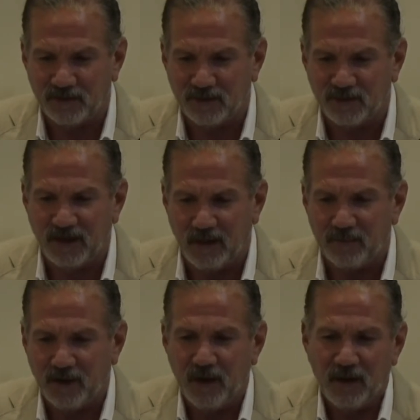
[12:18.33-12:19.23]
And the
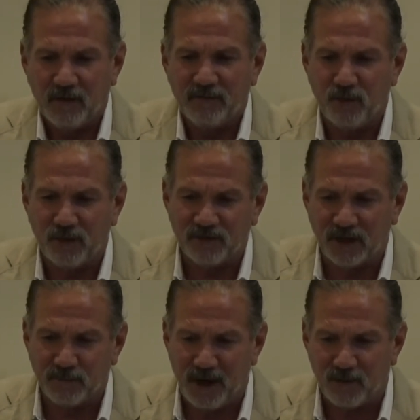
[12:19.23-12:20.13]
same force
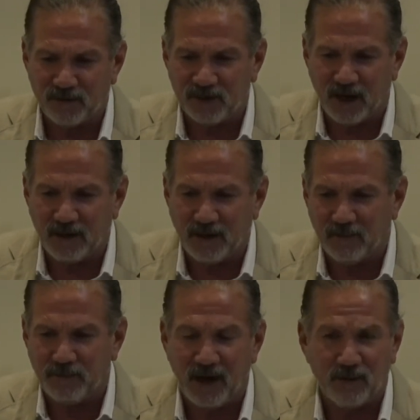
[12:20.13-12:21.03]
that powers
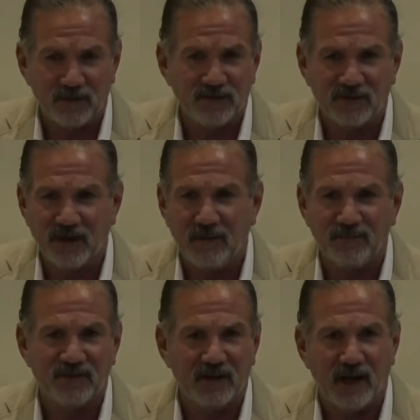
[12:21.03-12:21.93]
lightning powers the same
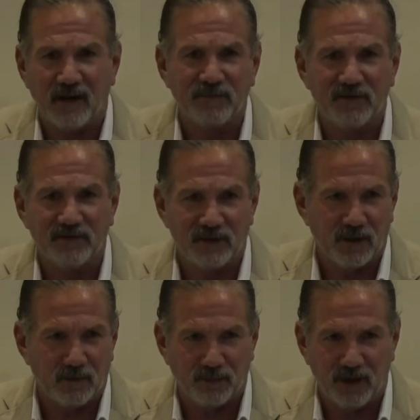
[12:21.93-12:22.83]
synapses in
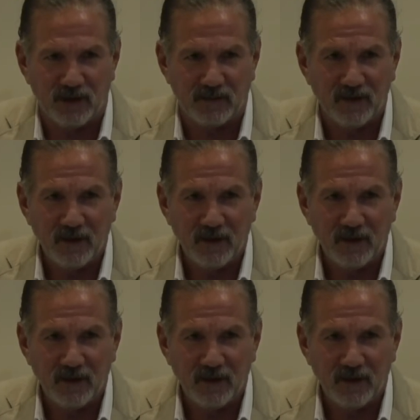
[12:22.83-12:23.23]
our brain.